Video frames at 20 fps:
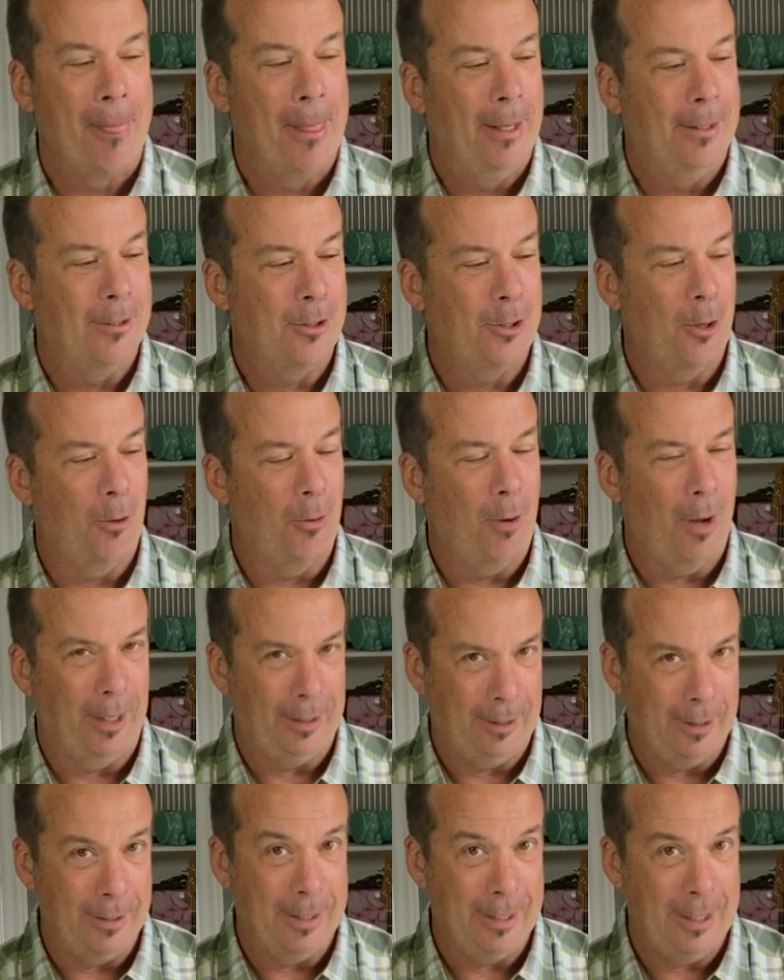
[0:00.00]
So I
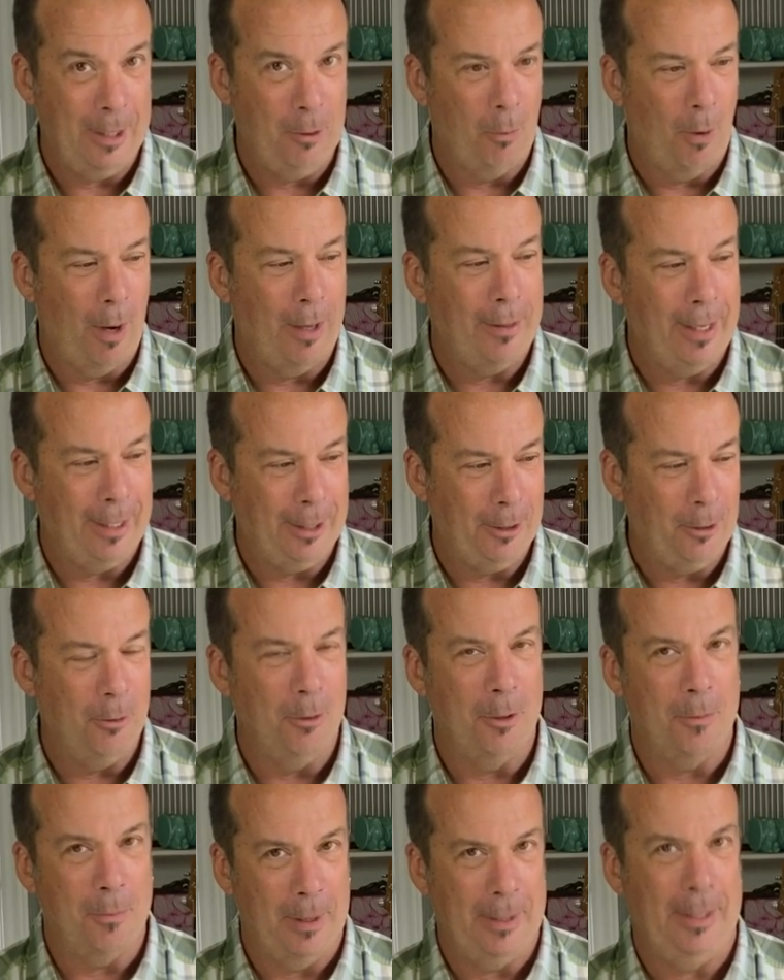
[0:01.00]
can see why they
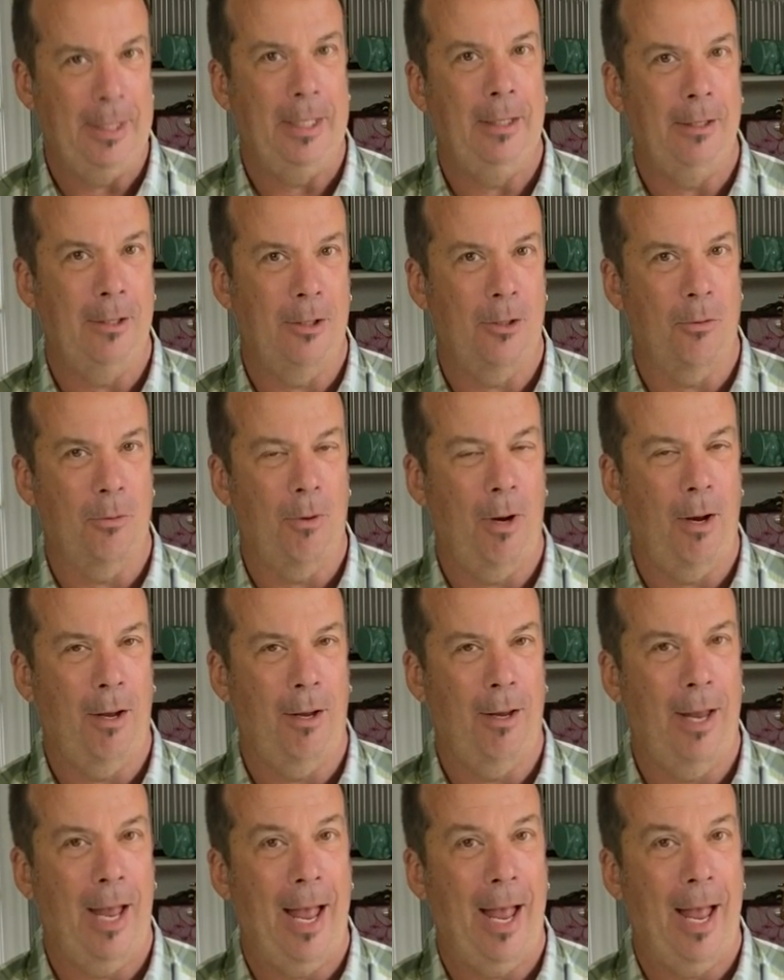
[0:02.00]
use Petite Sirah